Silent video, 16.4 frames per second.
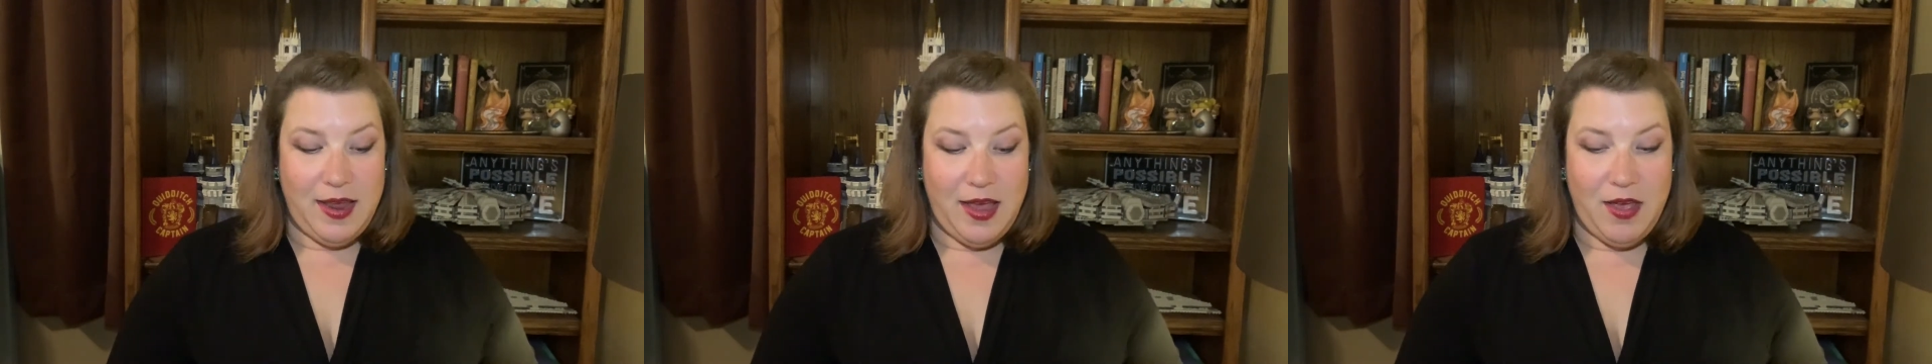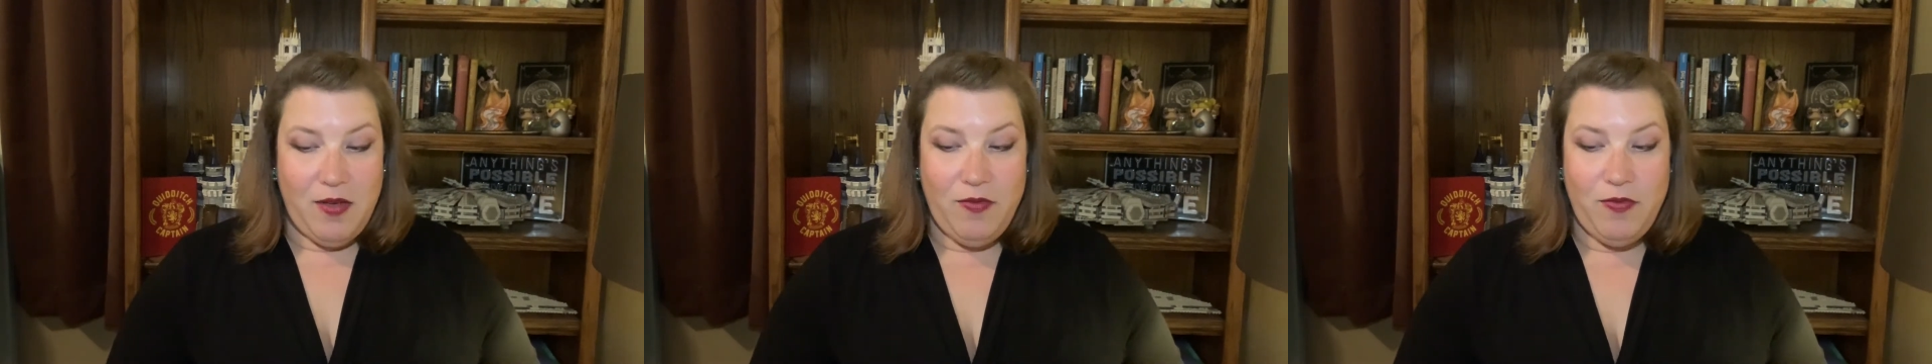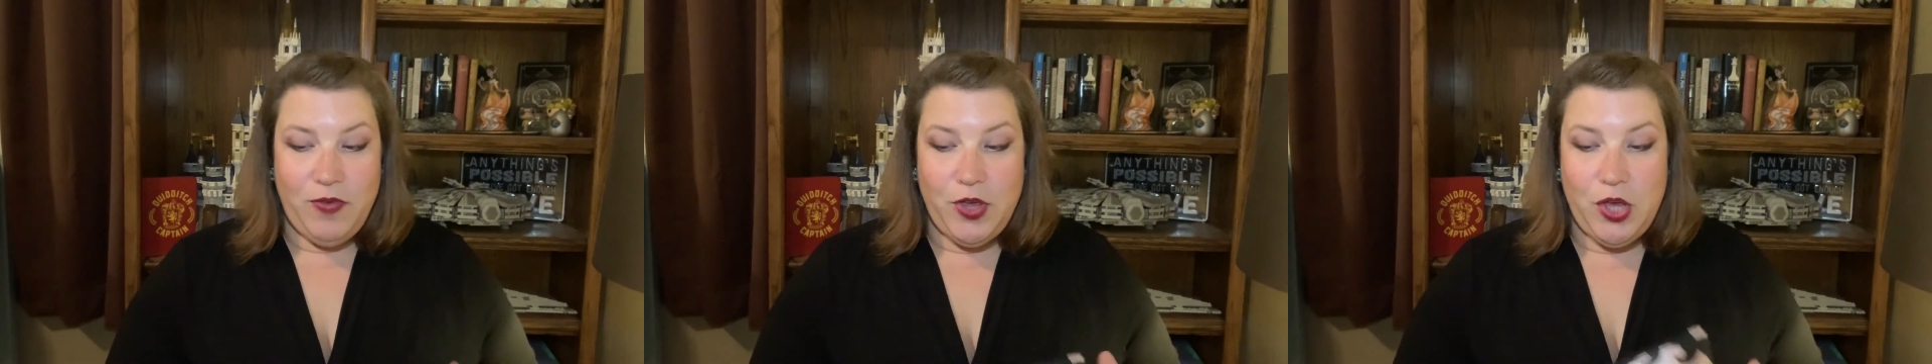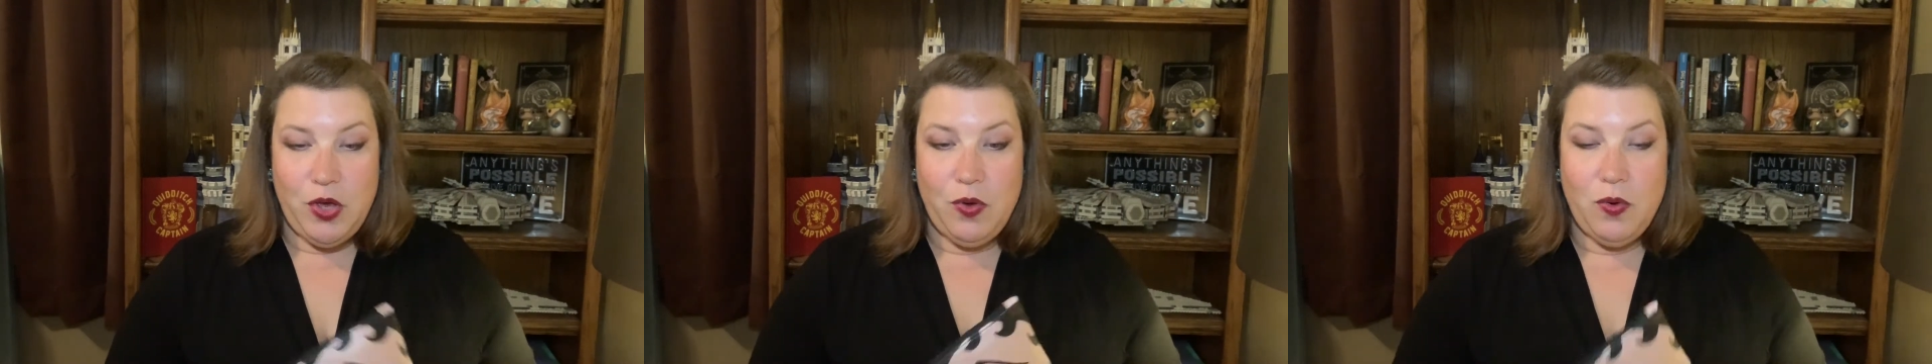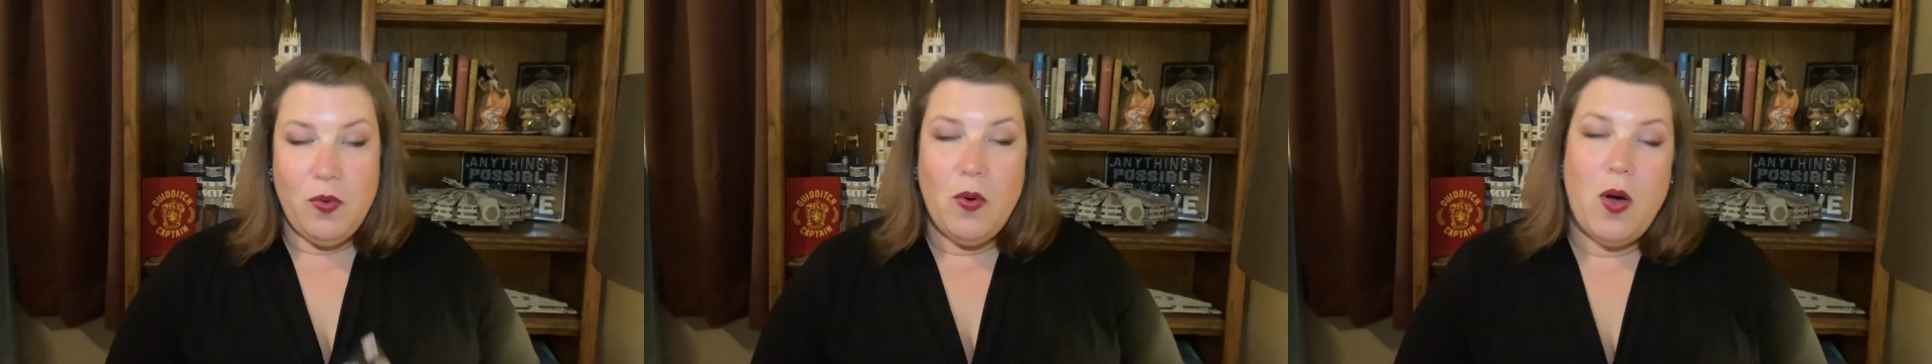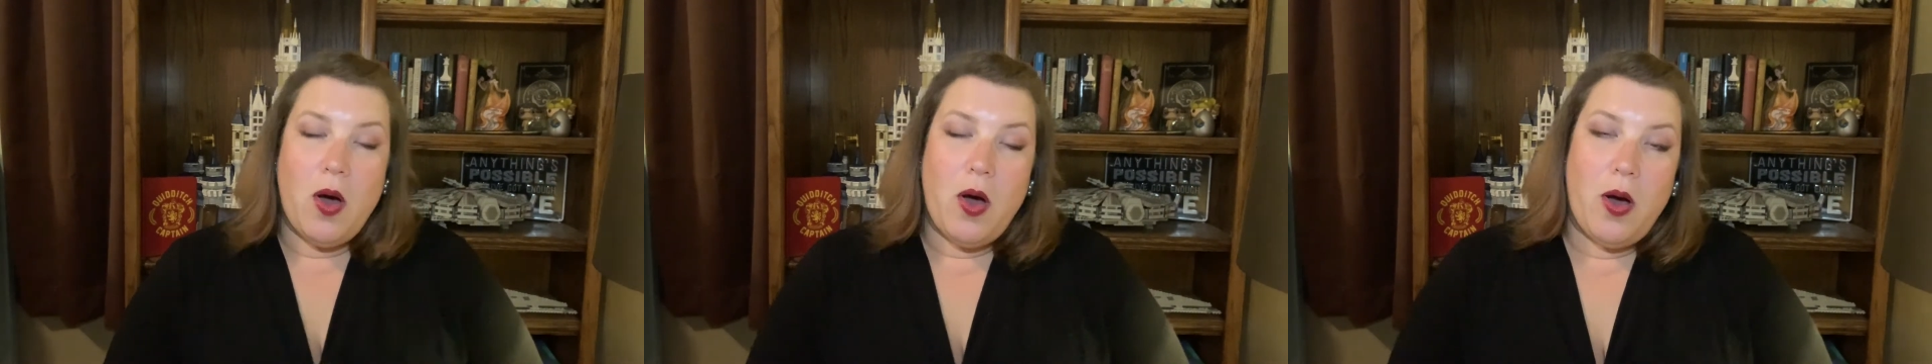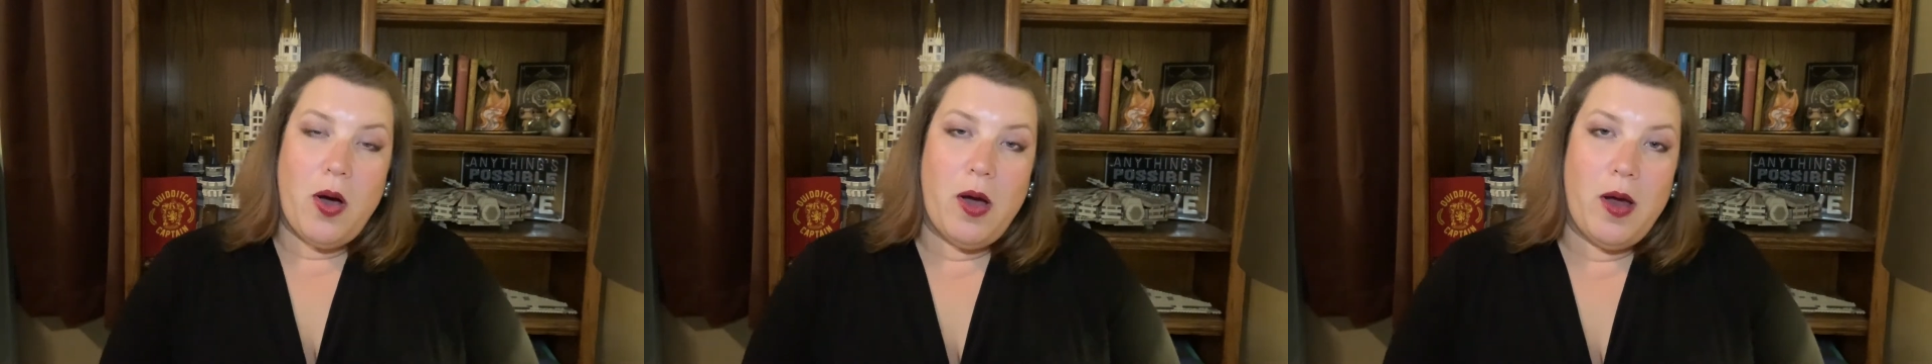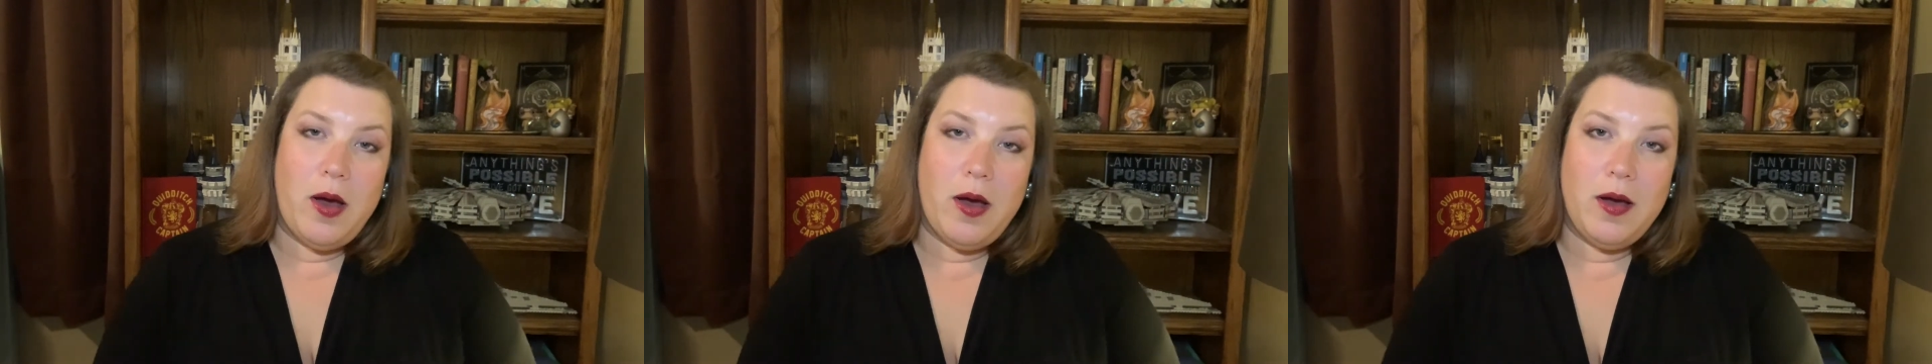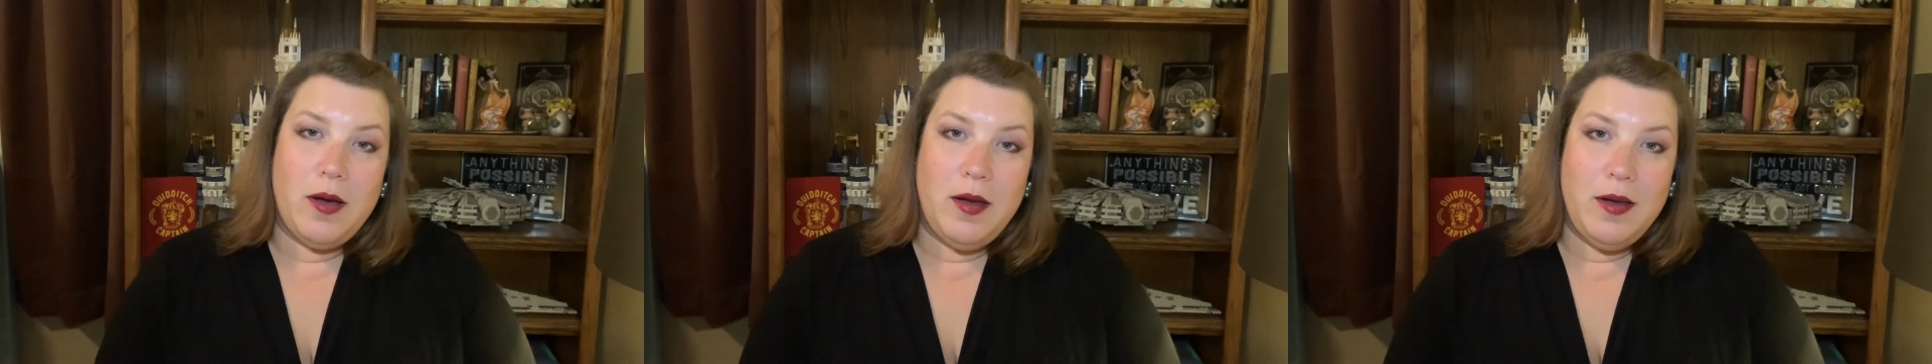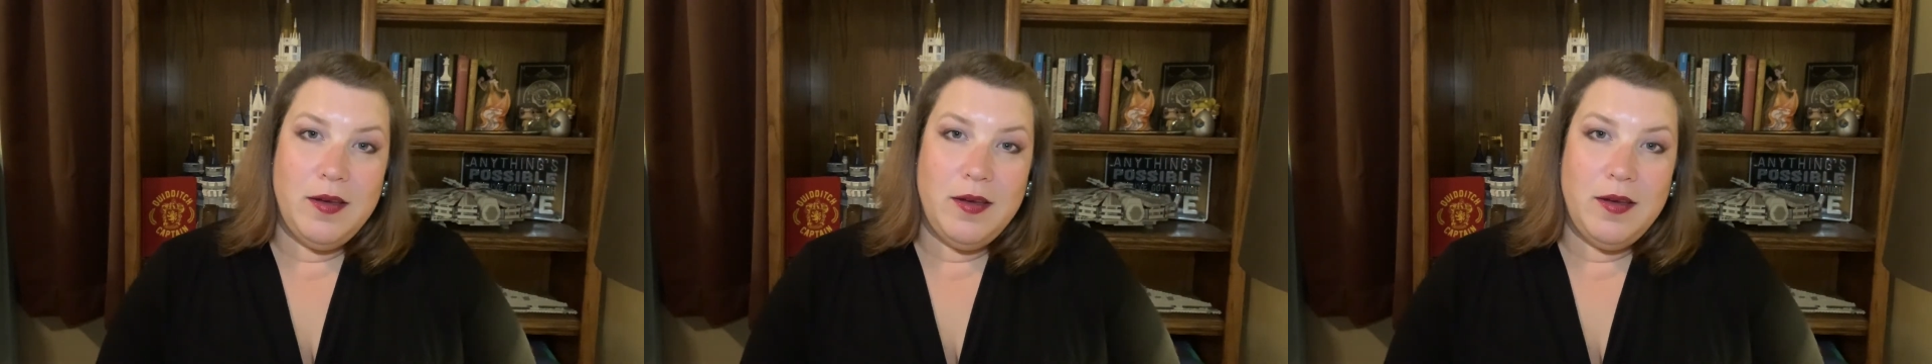if you are